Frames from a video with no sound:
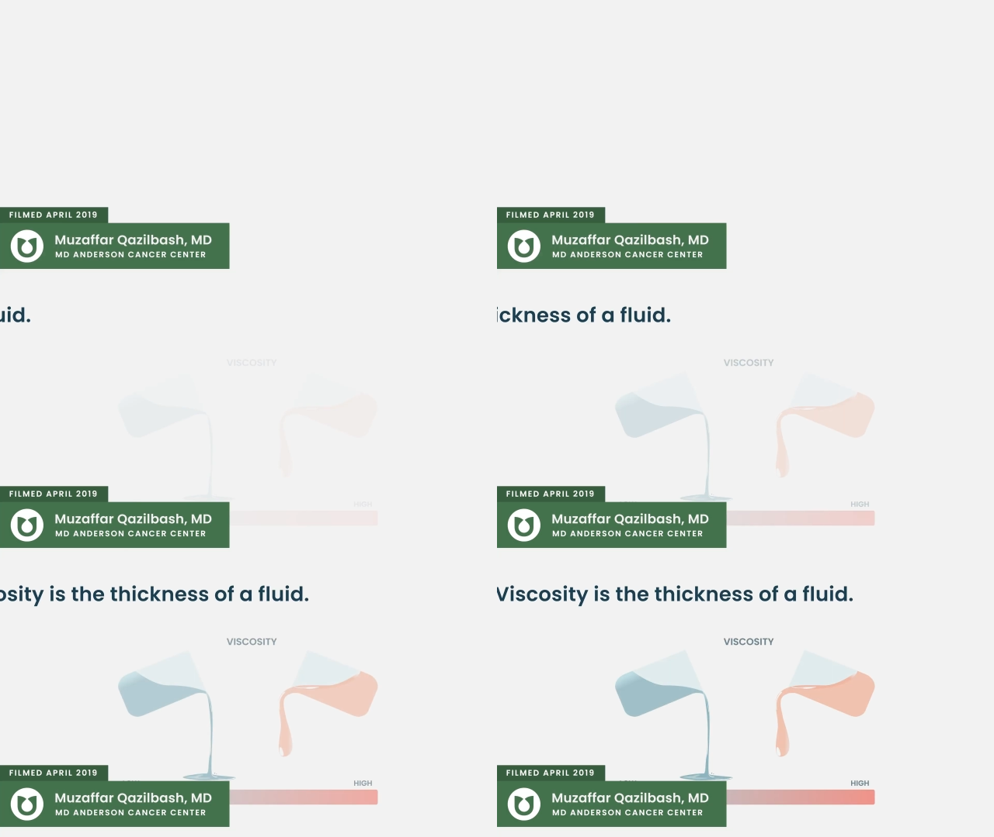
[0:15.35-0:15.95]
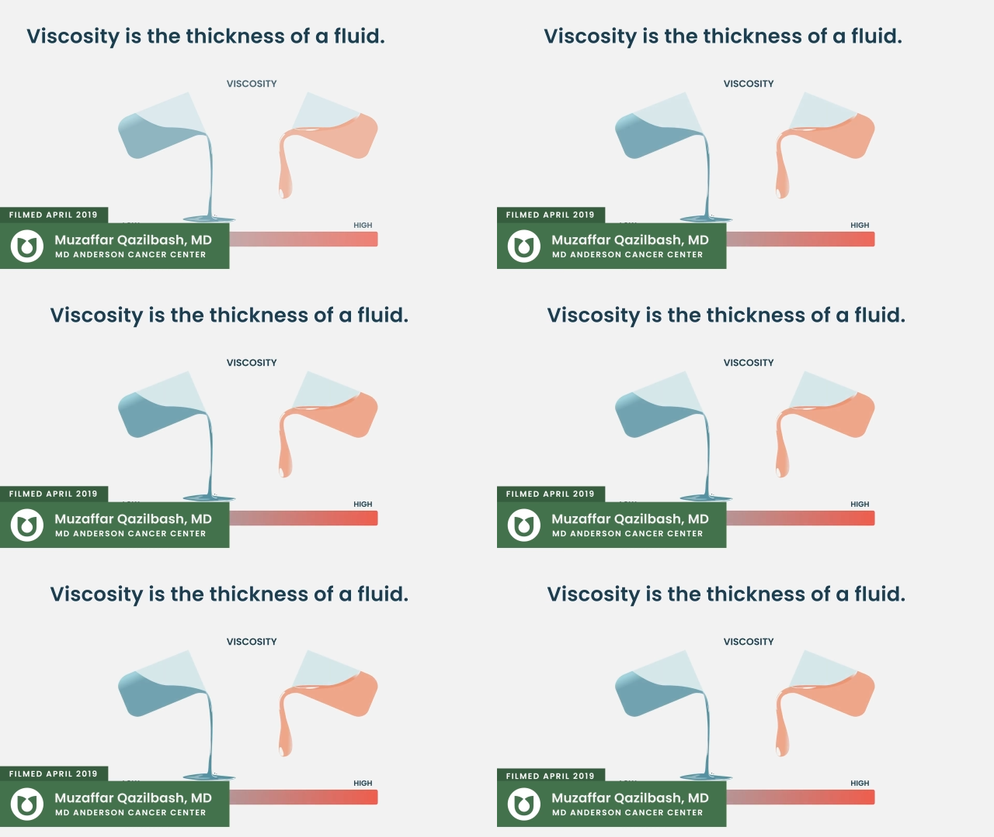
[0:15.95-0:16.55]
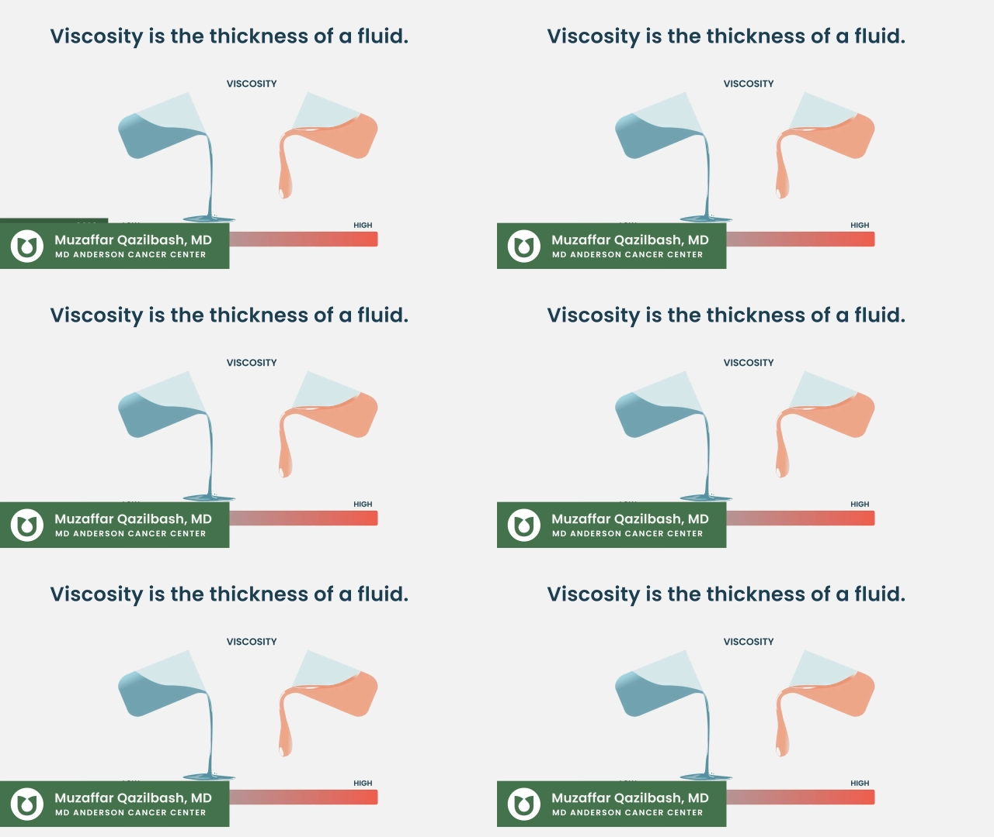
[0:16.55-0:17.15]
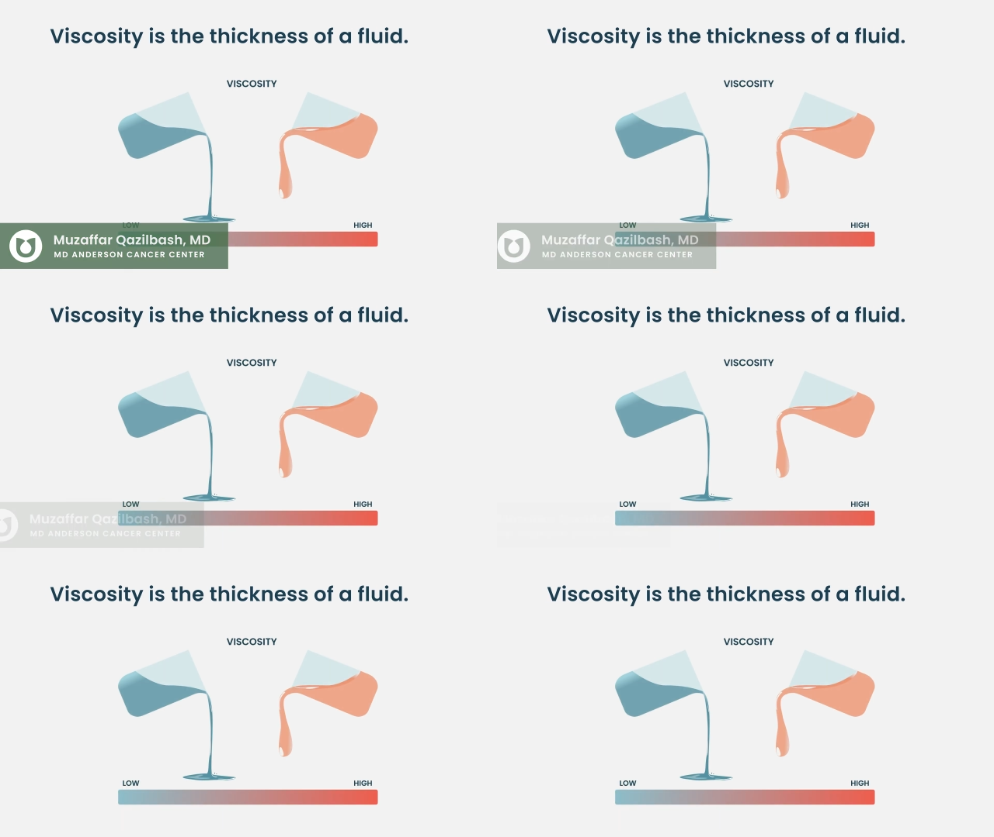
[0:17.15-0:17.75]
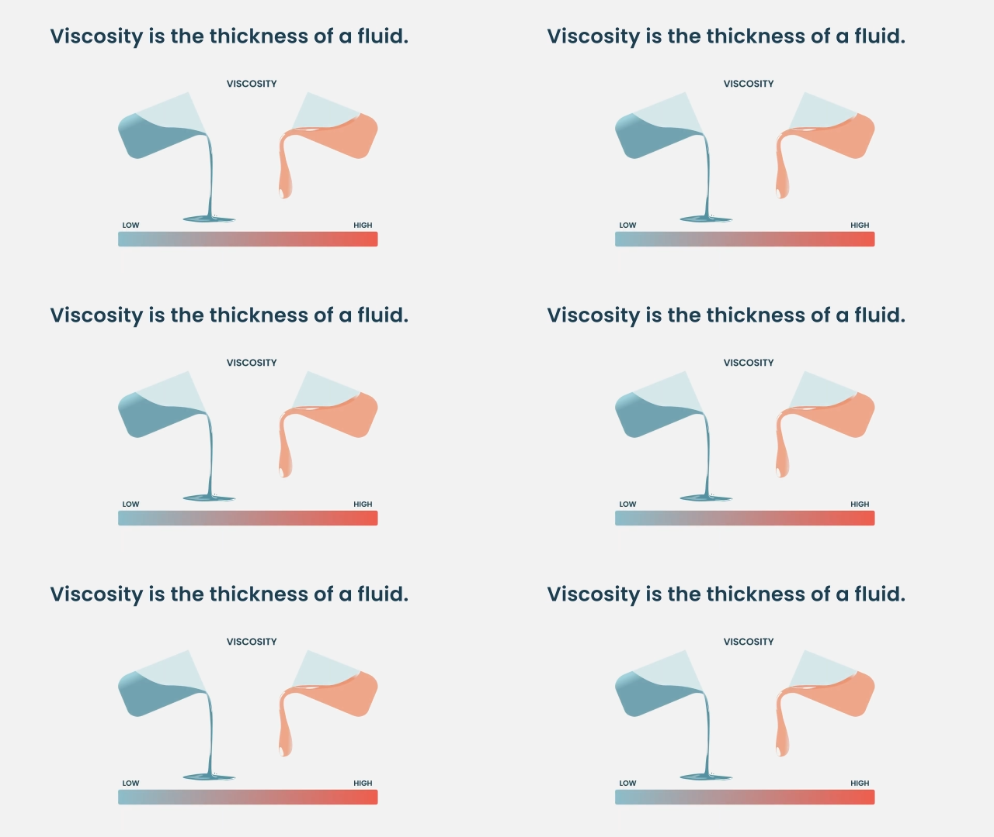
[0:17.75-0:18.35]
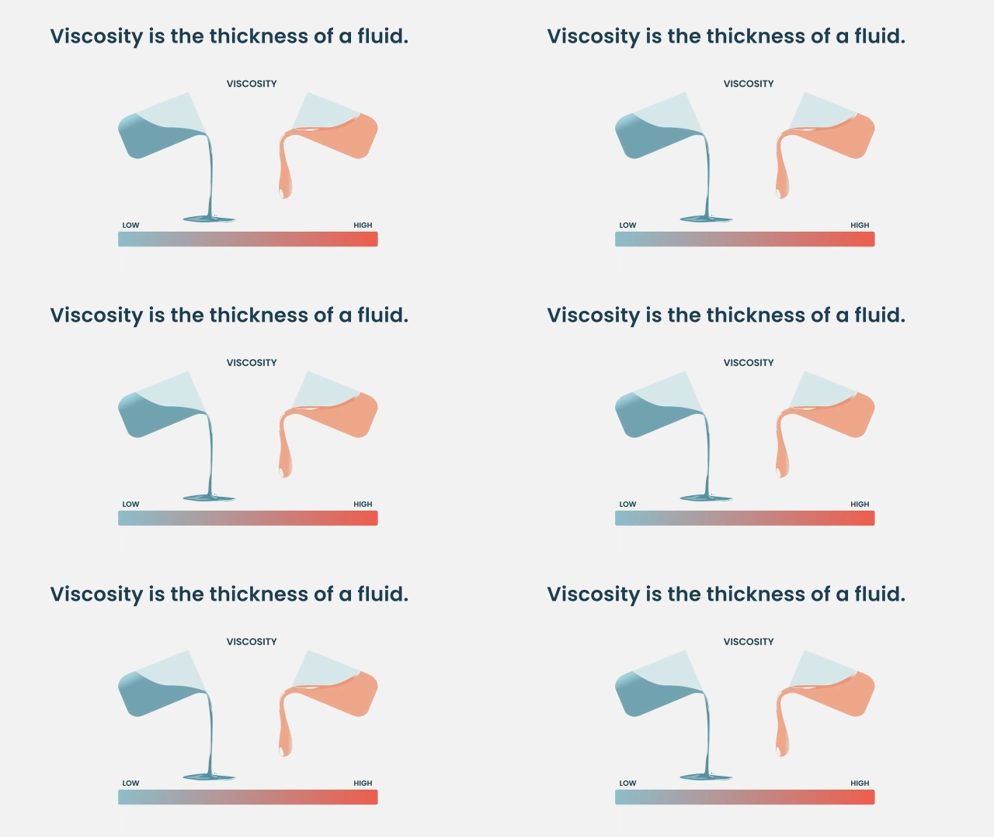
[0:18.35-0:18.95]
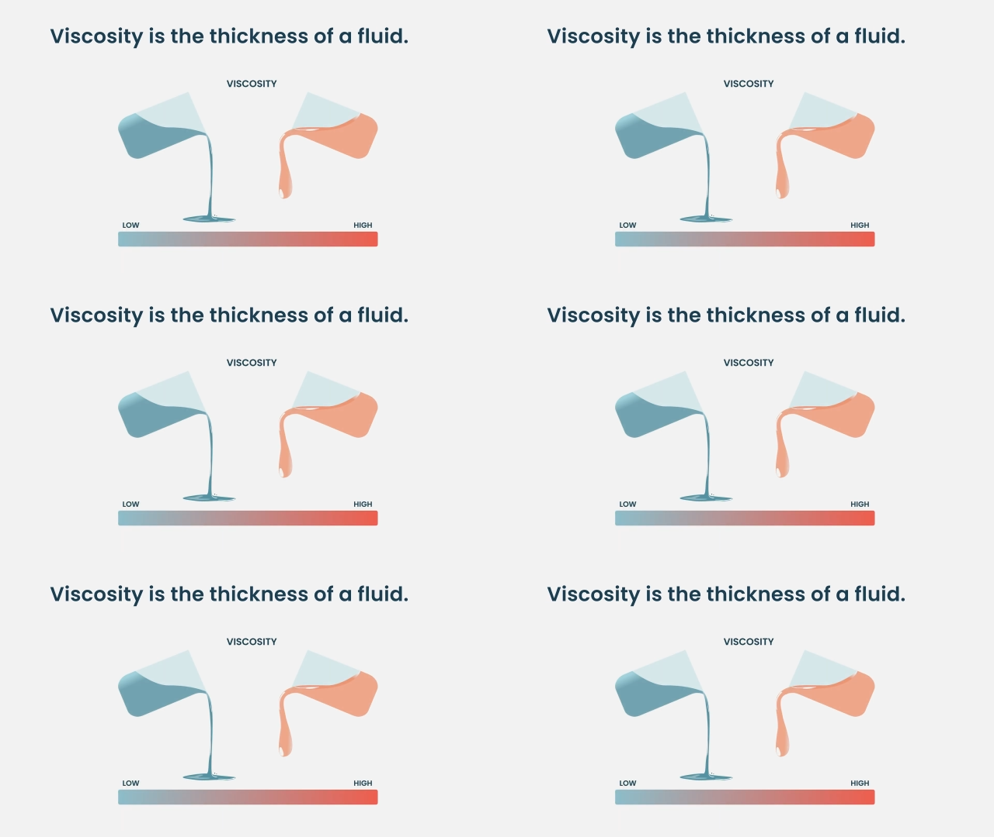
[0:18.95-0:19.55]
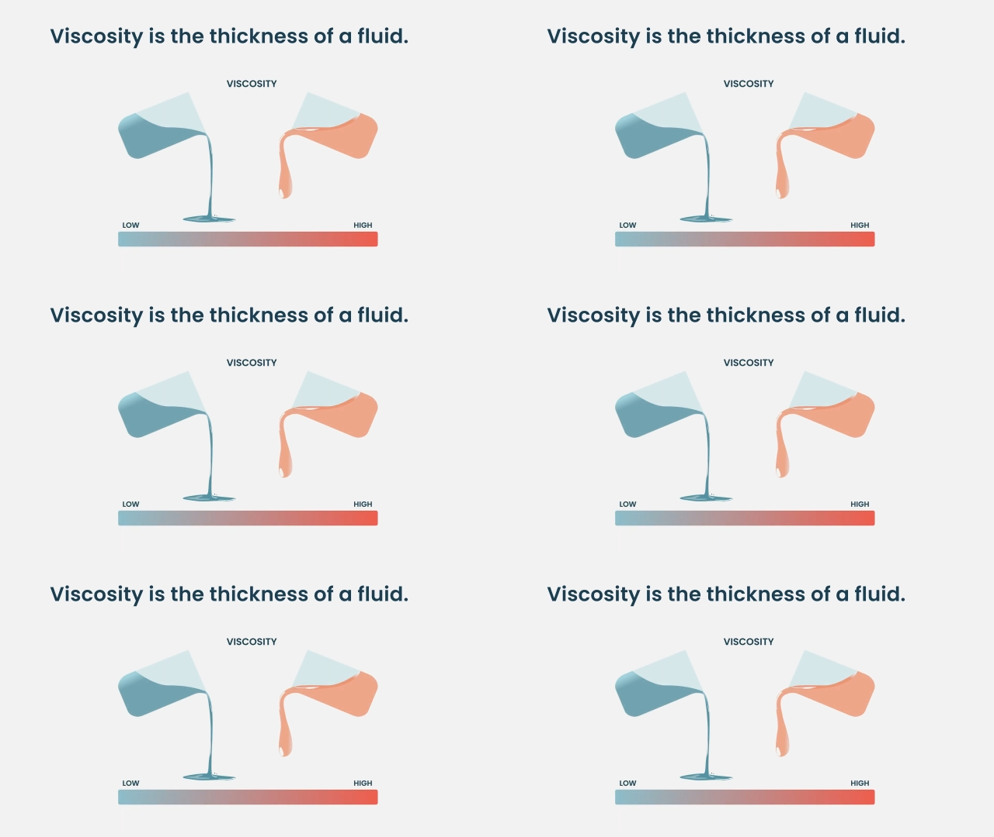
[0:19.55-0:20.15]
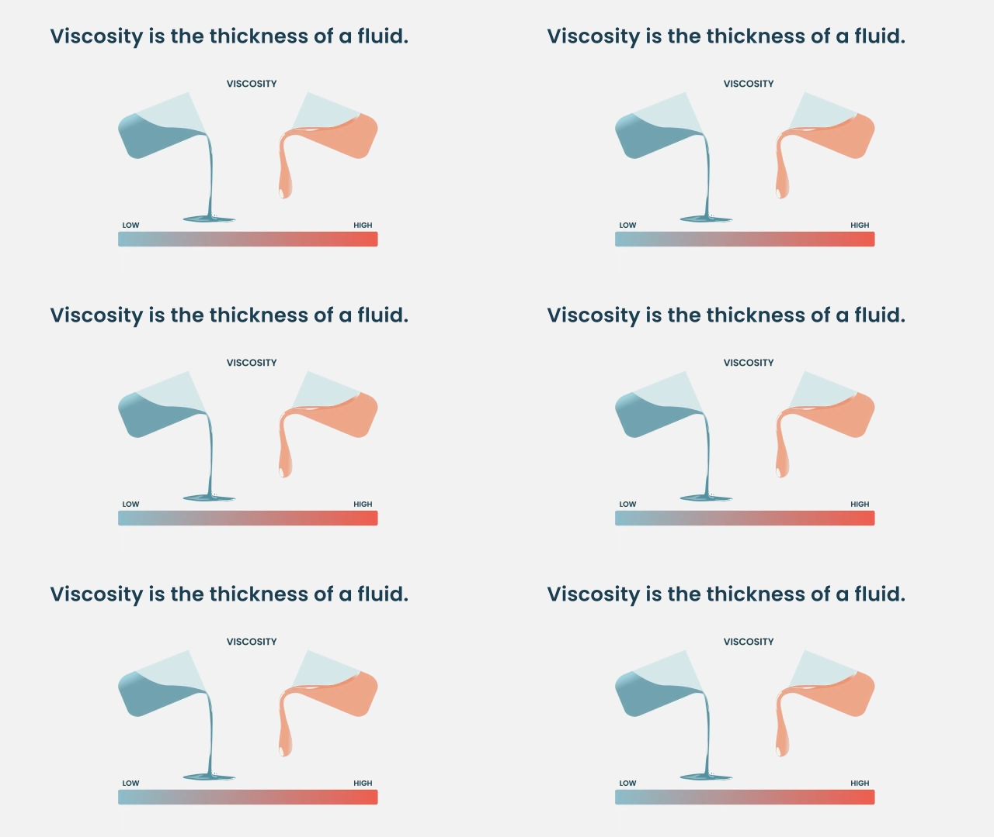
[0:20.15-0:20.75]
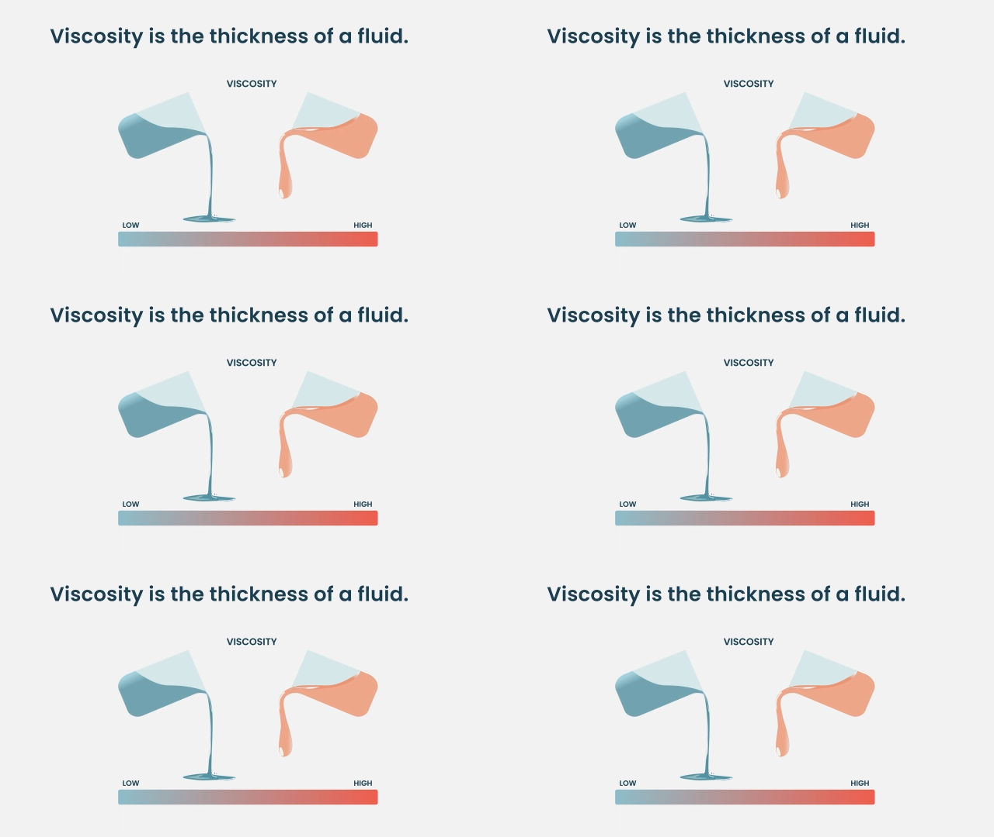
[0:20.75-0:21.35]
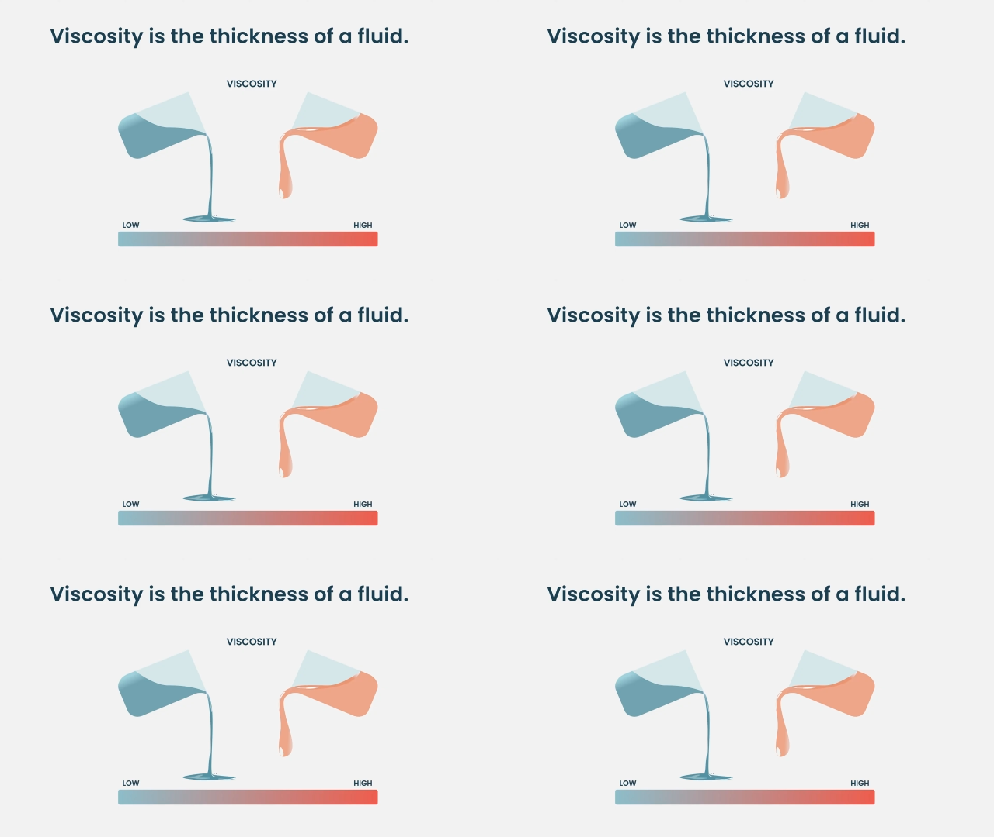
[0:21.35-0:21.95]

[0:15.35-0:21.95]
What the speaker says: Nobody's mouth can be seen.